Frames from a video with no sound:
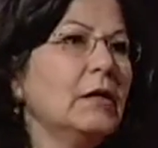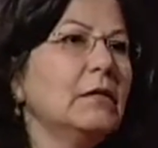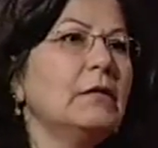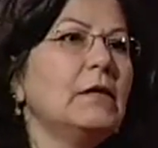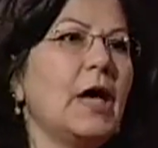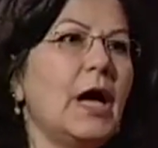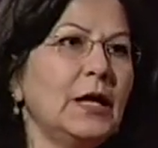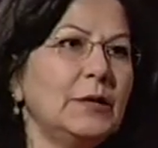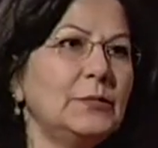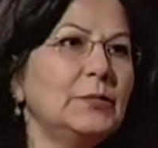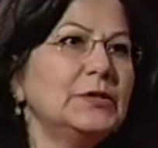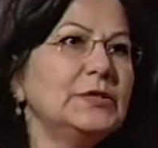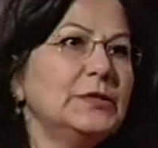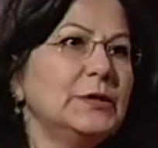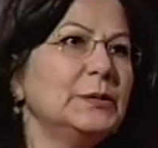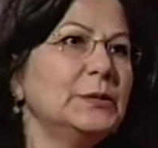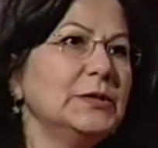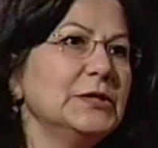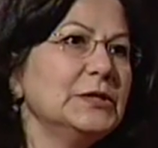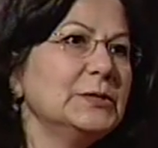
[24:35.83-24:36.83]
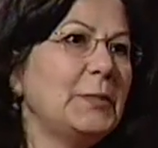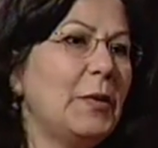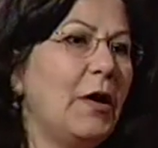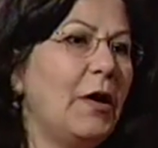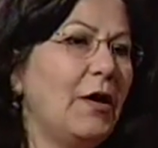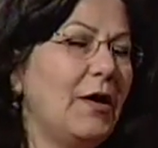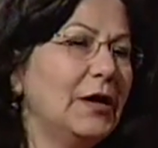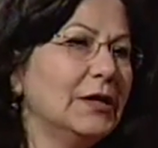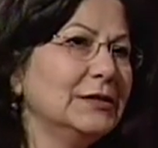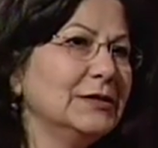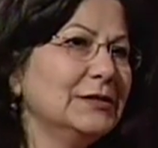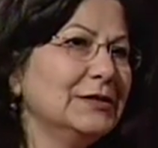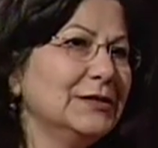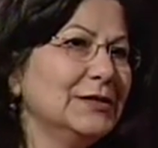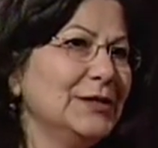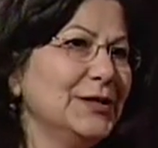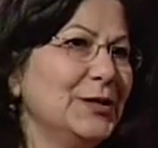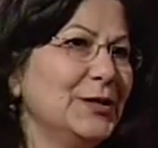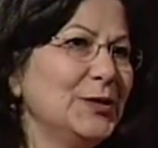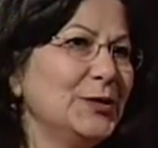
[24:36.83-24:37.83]
That was the response
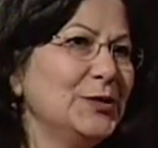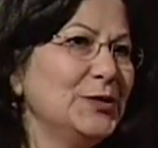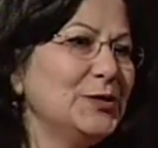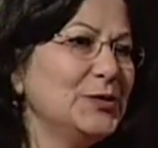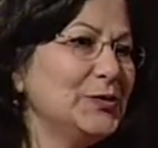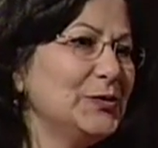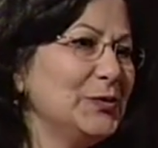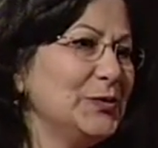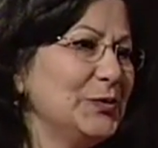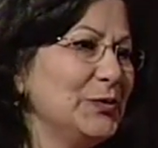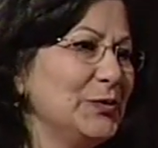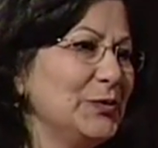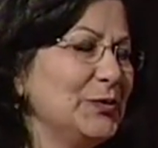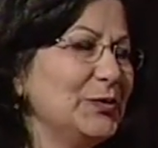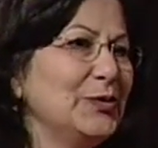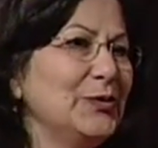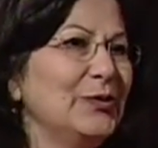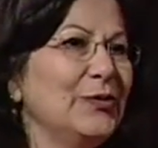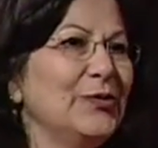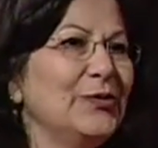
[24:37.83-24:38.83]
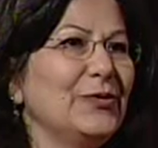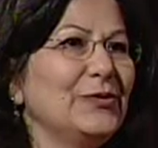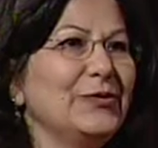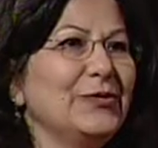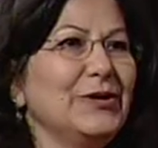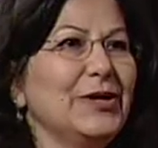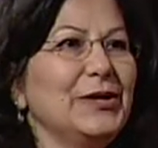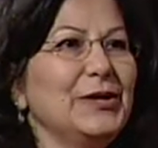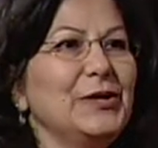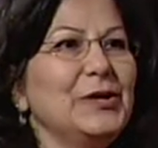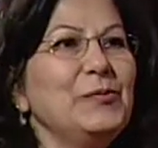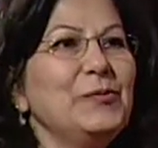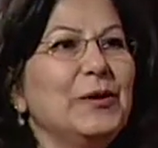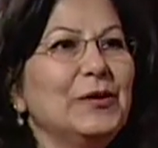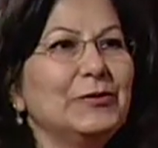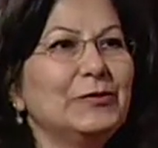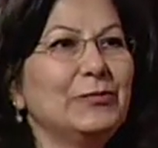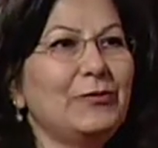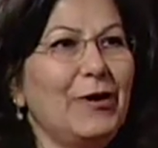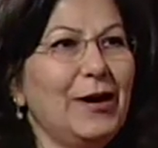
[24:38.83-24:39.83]
to the
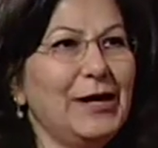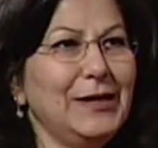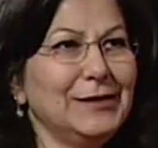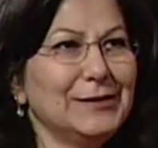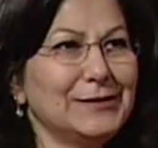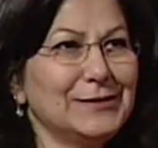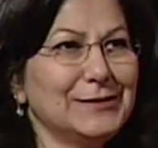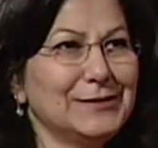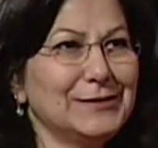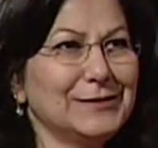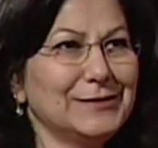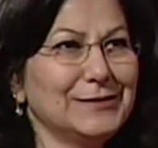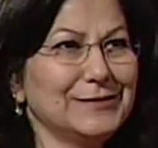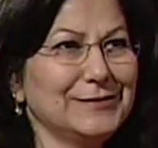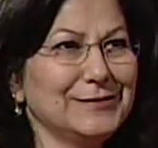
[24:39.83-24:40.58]
human rights